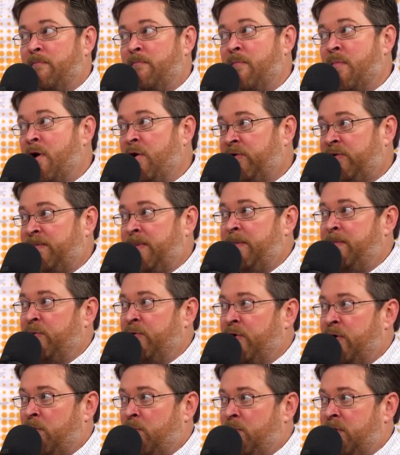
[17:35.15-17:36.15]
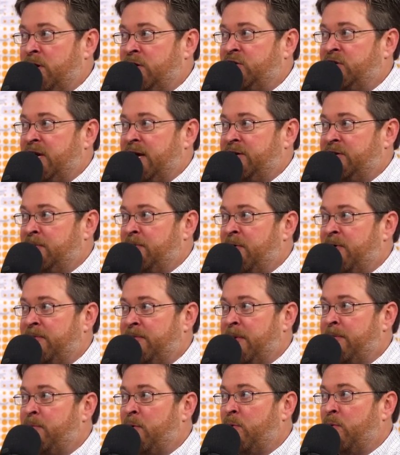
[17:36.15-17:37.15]
most people don't want to change, and
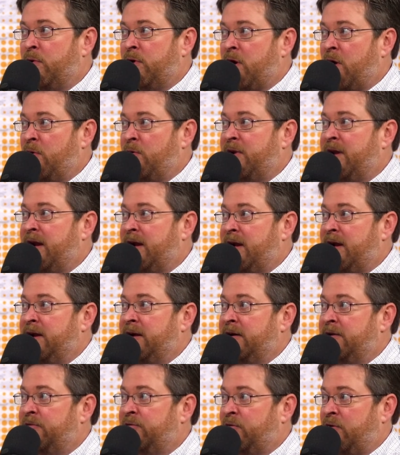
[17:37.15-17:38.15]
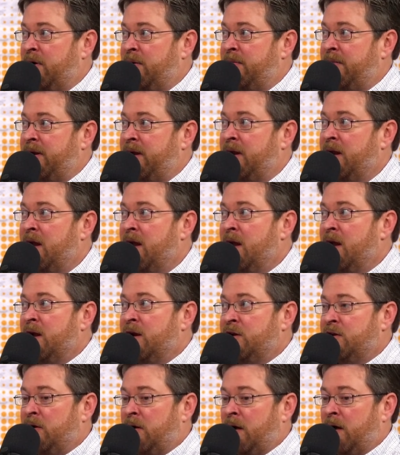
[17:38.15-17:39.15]
most people will go kicking and screaming
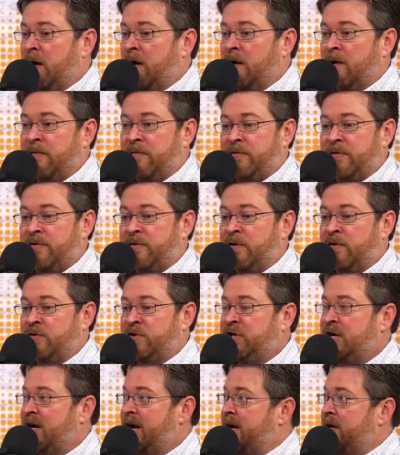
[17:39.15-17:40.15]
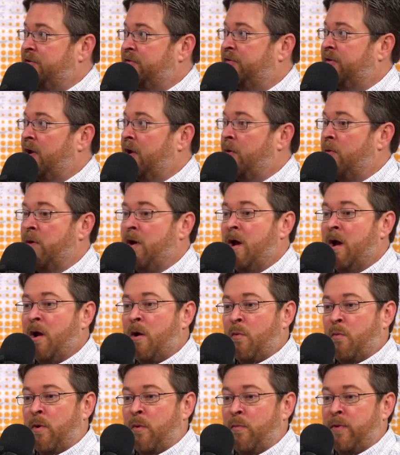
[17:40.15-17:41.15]
through change. So
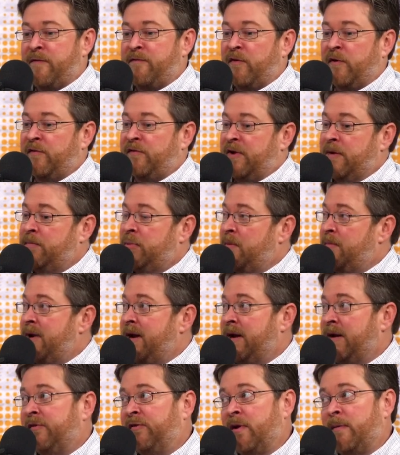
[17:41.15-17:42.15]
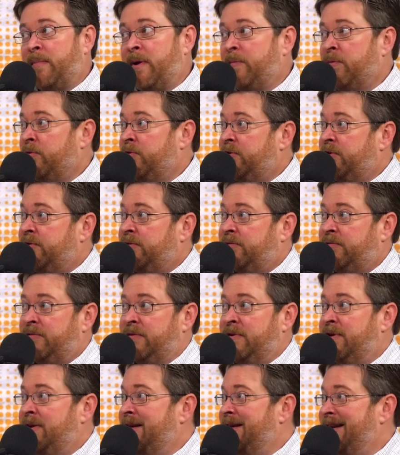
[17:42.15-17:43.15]
when we first implemented, some people just
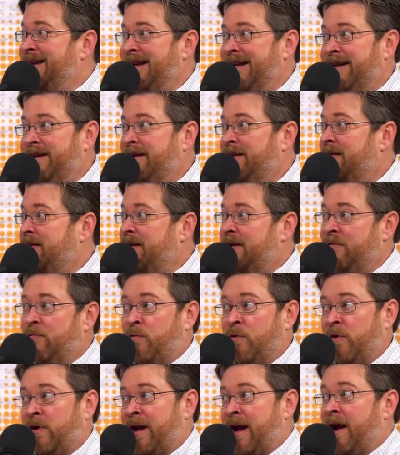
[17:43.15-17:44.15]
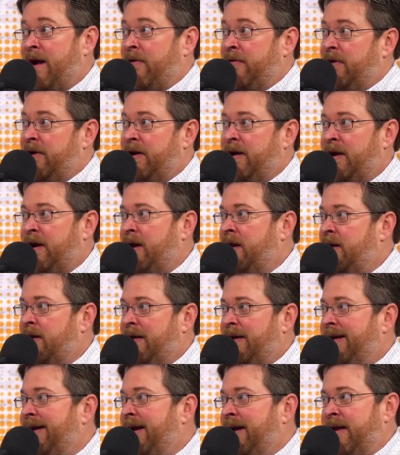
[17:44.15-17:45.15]
didn't work out. Very
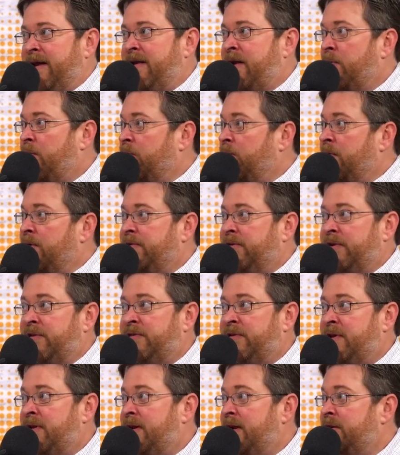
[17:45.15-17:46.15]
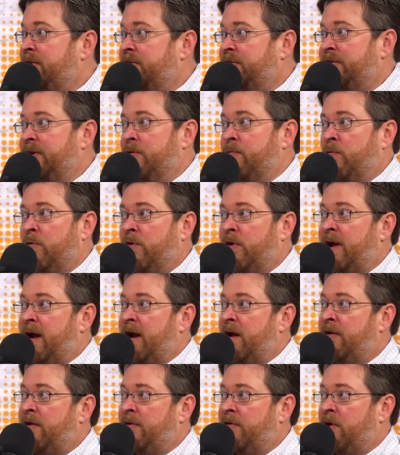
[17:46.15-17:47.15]
resistant. And they were resistant, and they just didn't work
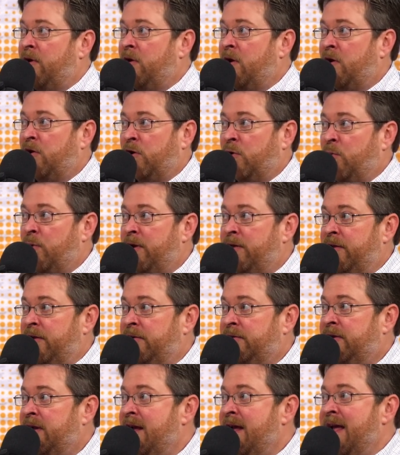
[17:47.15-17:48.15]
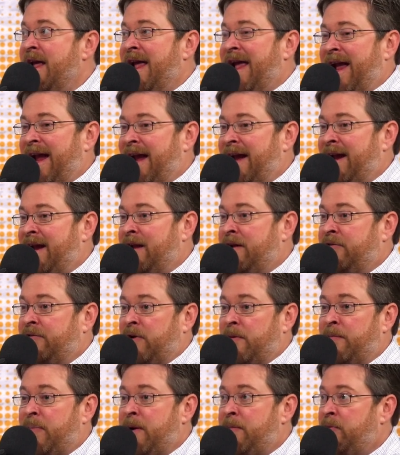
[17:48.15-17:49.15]
out, and they're no longer with us. And
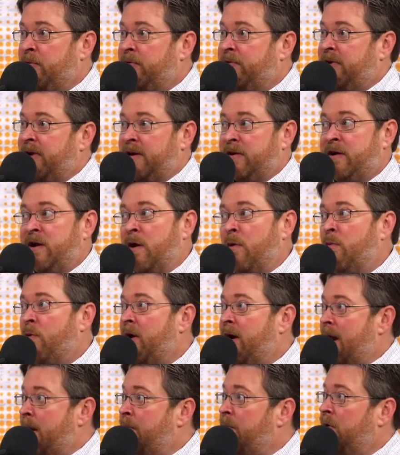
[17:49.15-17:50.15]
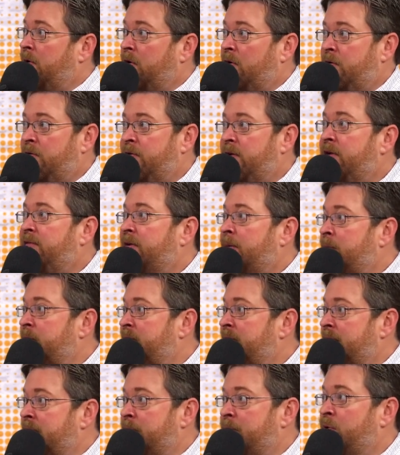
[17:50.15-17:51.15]
some people said, you know what, I'm going to learn this. I'm
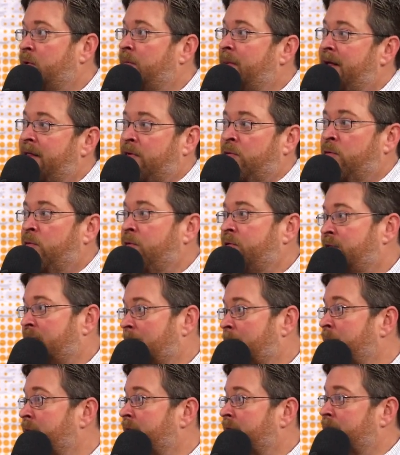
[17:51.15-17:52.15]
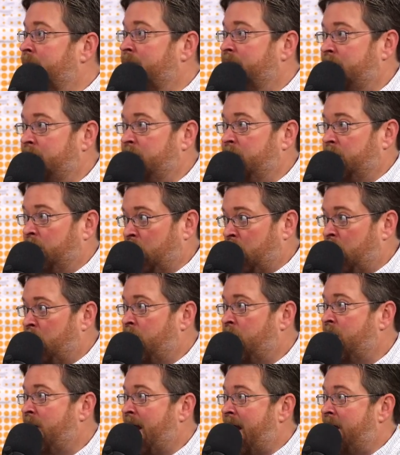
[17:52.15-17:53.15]
going to take the bull by the horns, and I'm going to
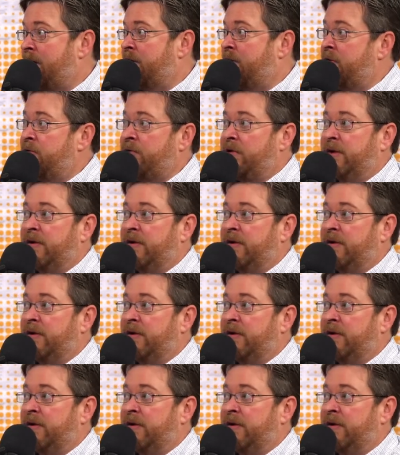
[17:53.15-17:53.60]
learn how to do